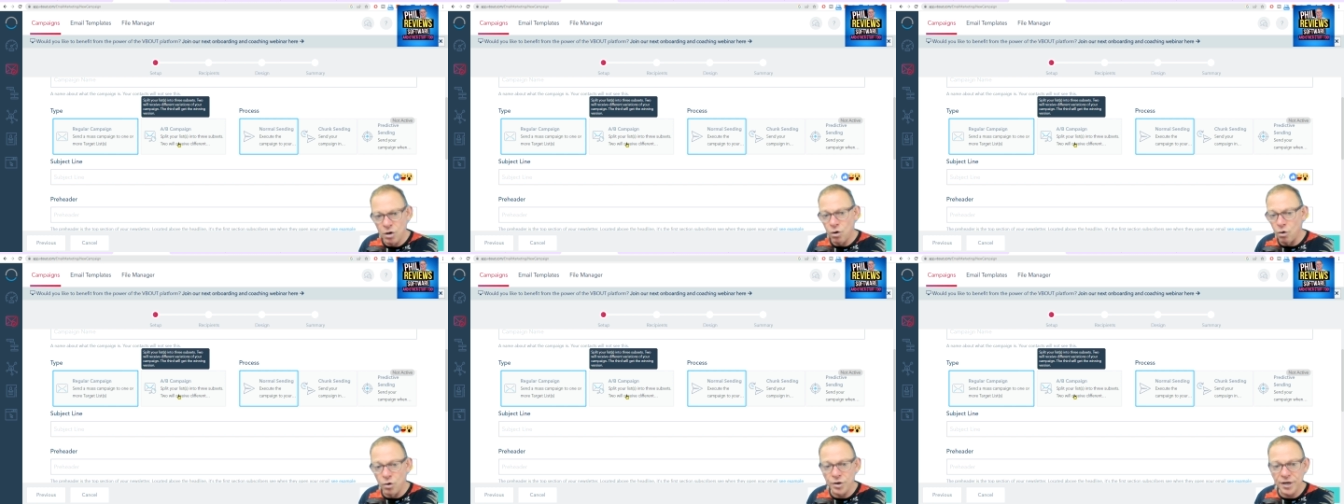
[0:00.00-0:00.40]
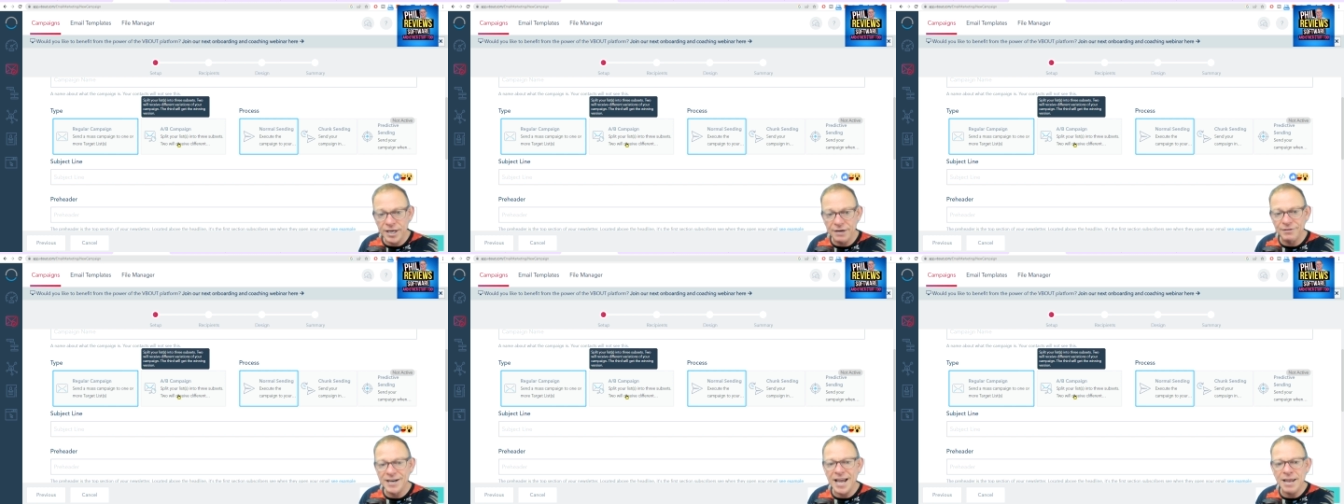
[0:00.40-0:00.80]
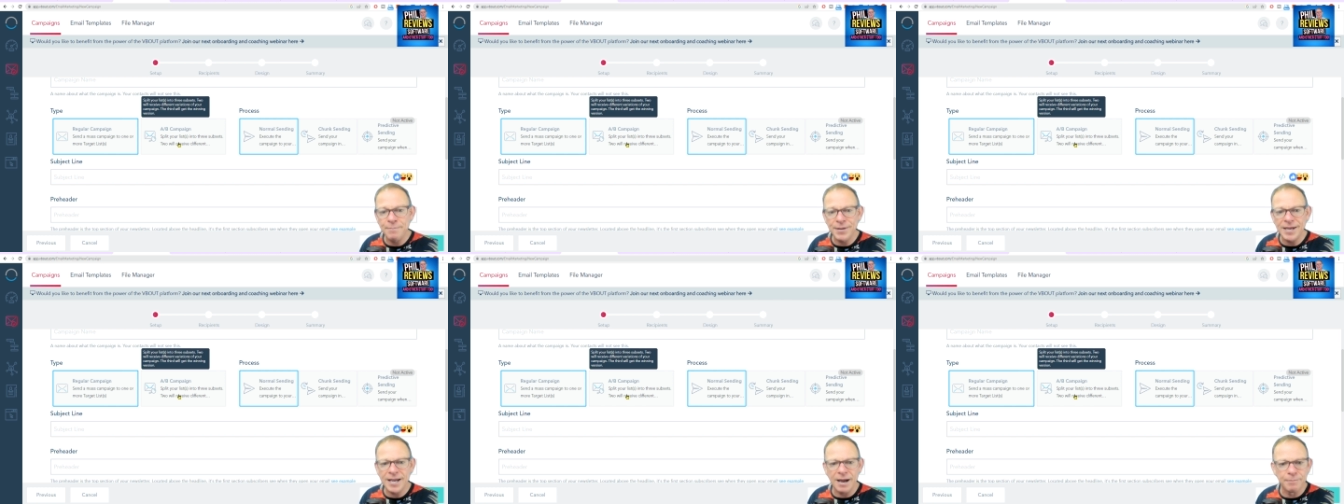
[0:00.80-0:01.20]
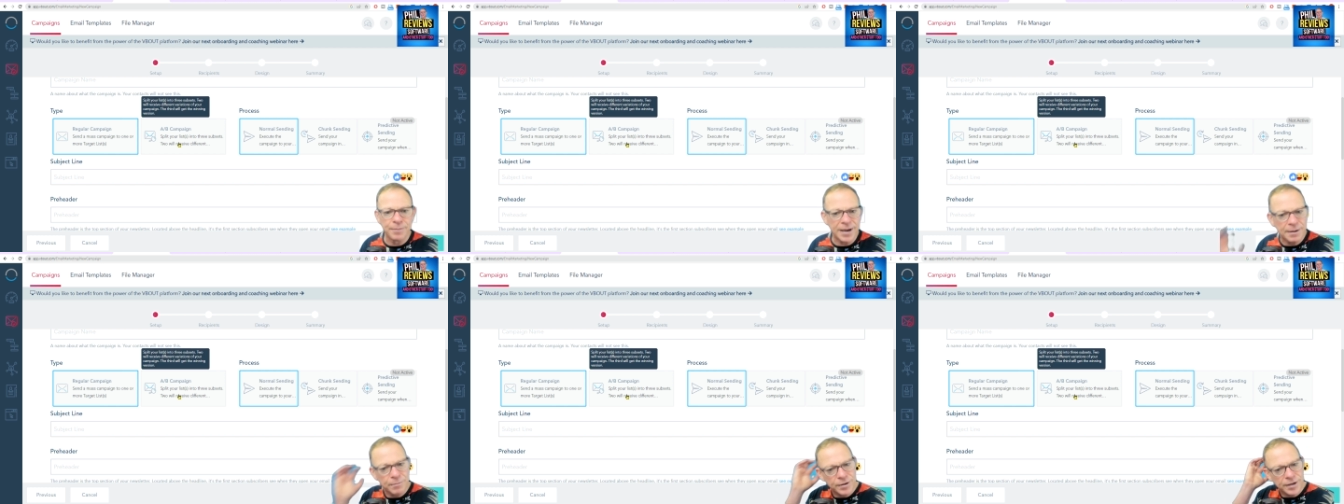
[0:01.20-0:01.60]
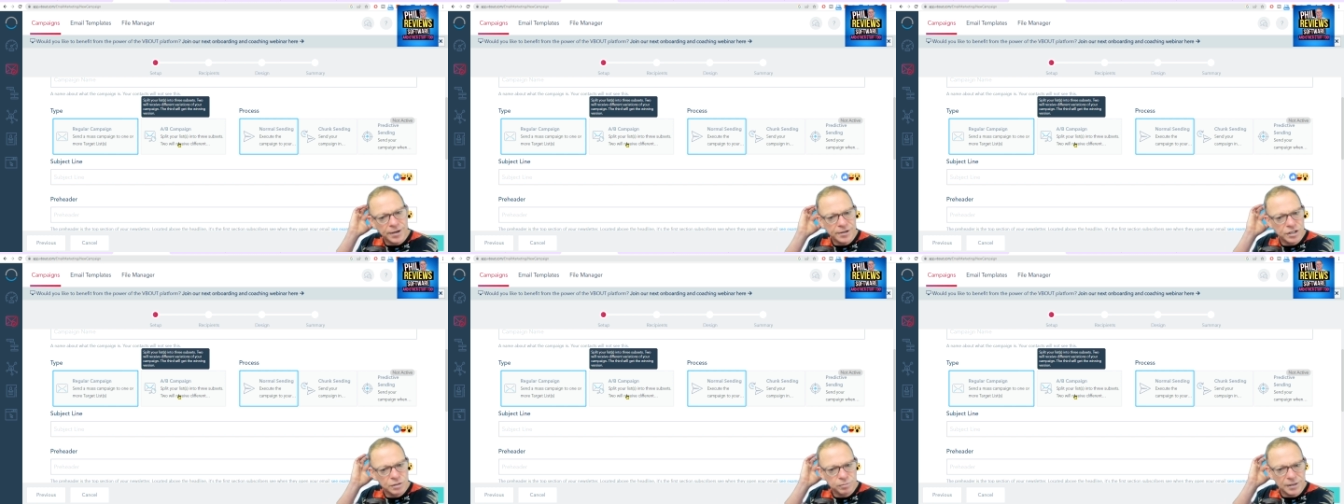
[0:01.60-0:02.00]
or you can have an A B campaign where you
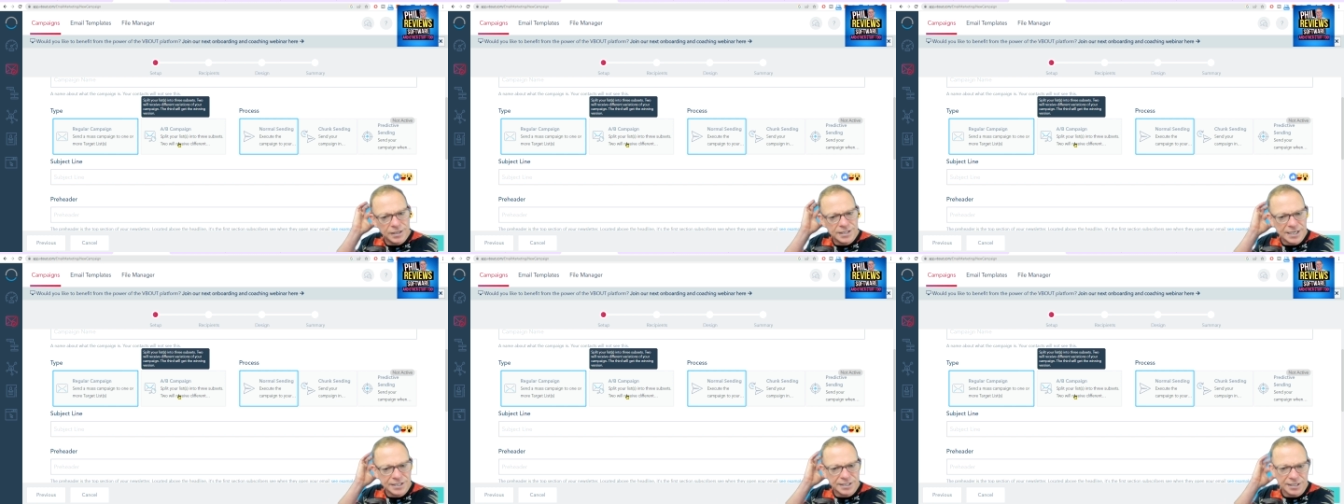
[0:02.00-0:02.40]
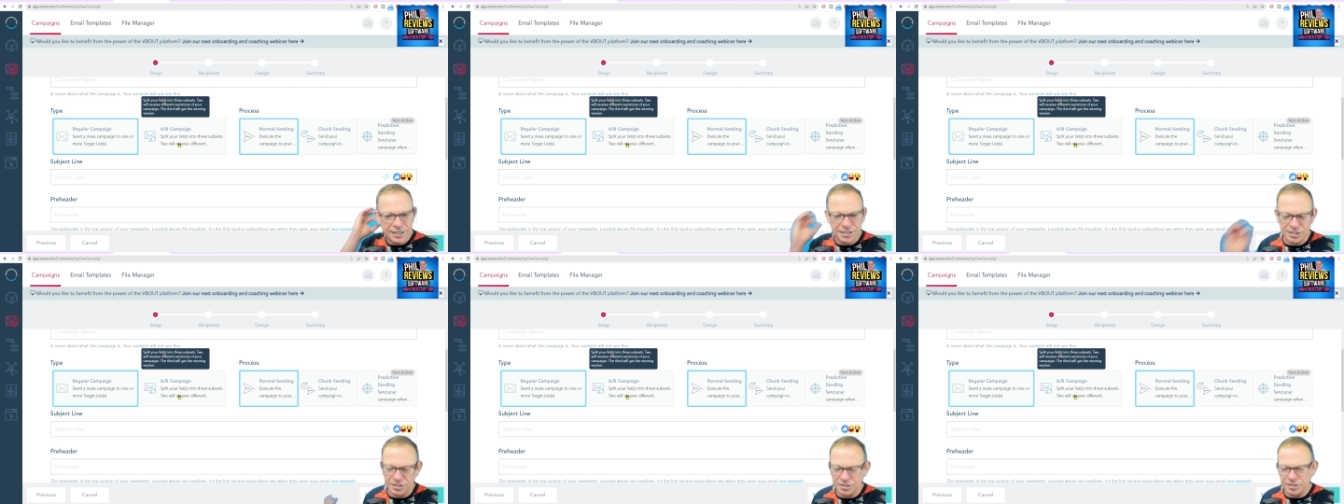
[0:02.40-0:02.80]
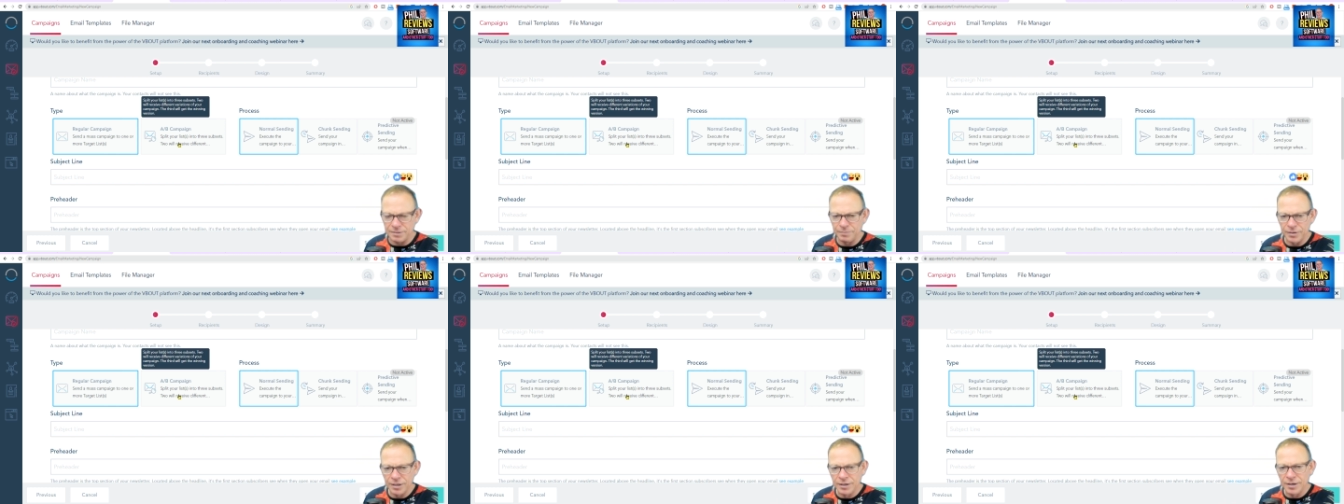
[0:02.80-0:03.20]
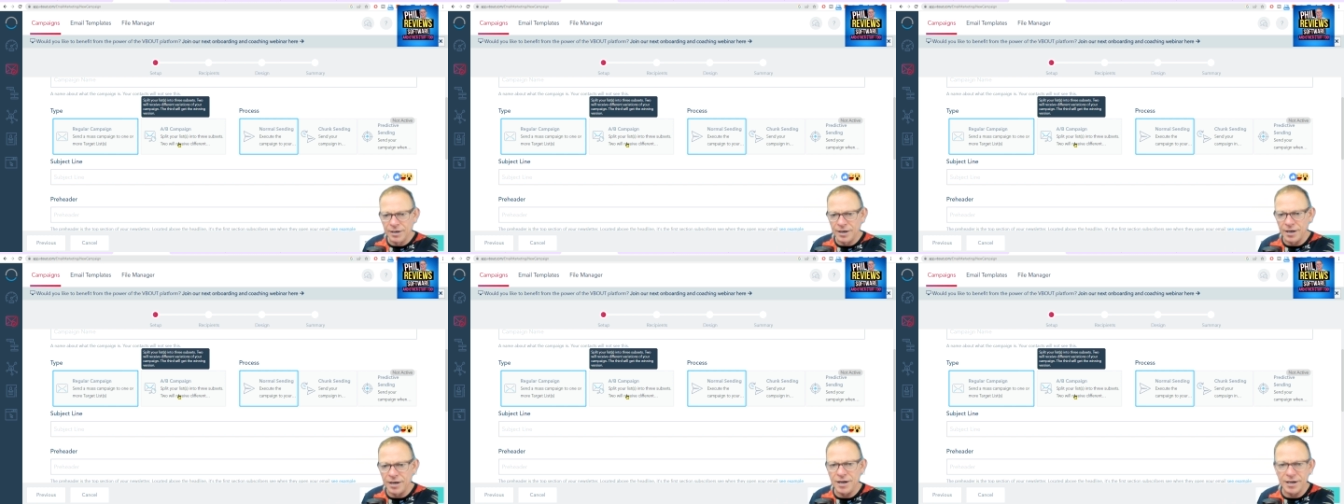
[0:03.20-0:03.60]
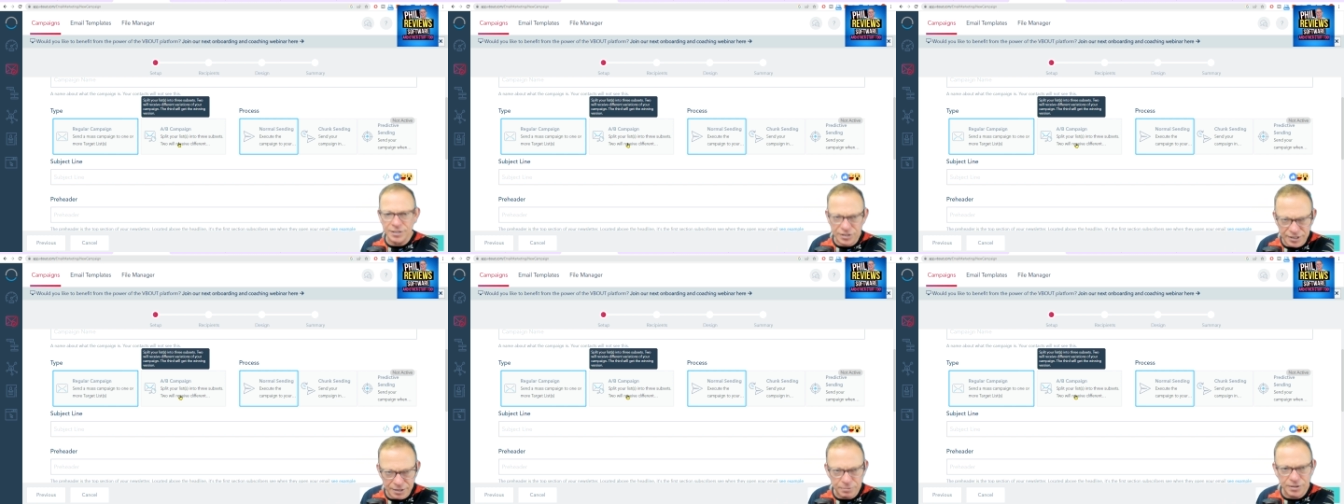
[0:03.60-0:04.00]
can split test the lists uh, and
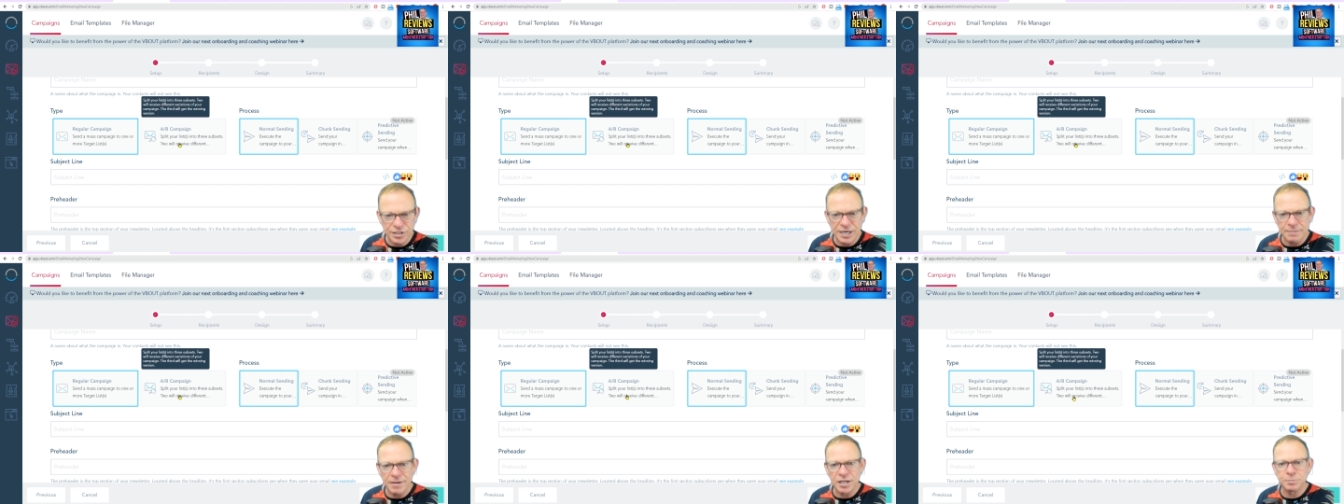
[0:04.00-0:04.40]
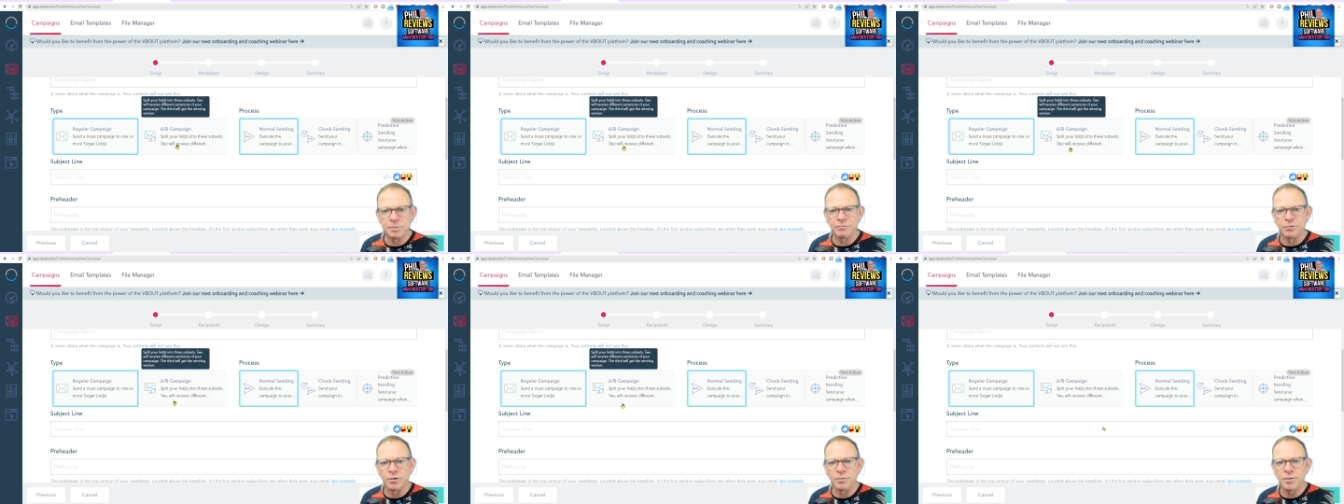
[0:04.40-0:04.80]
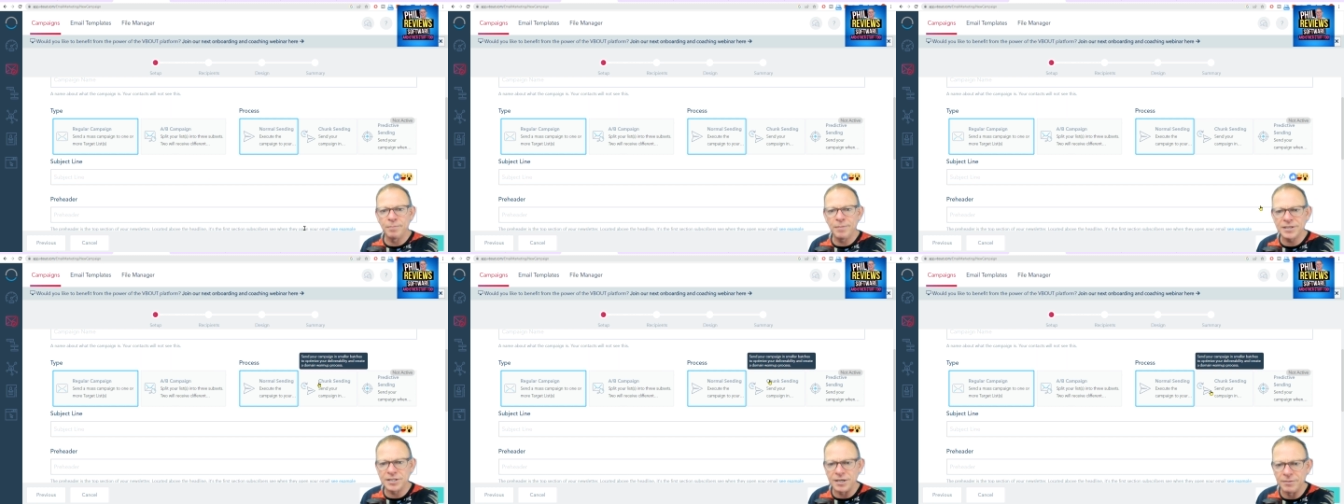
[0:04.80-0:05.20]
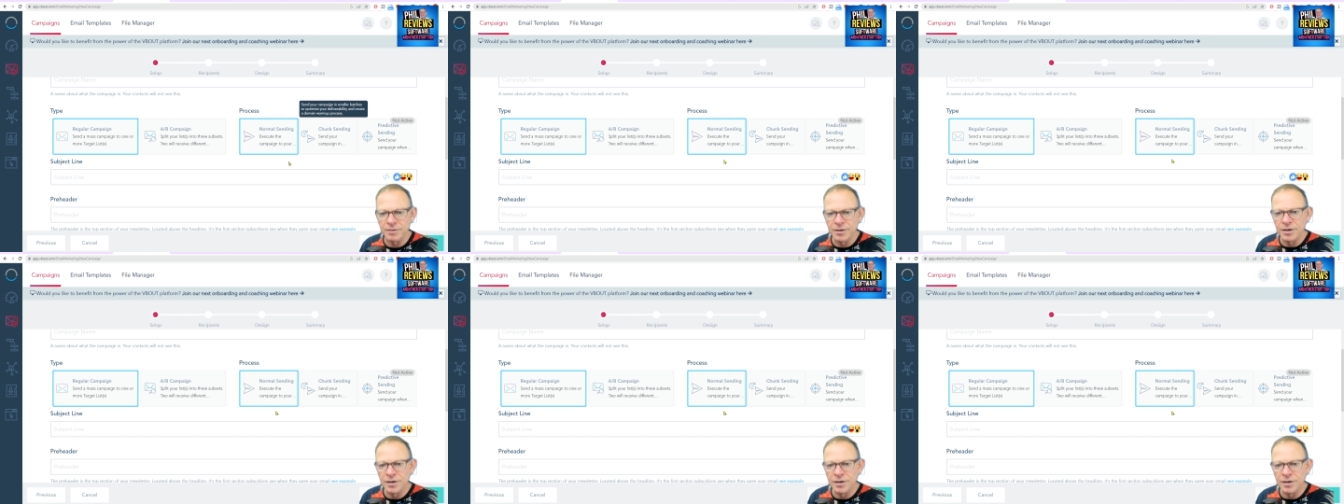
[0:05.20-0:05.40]
see which emails perform the better.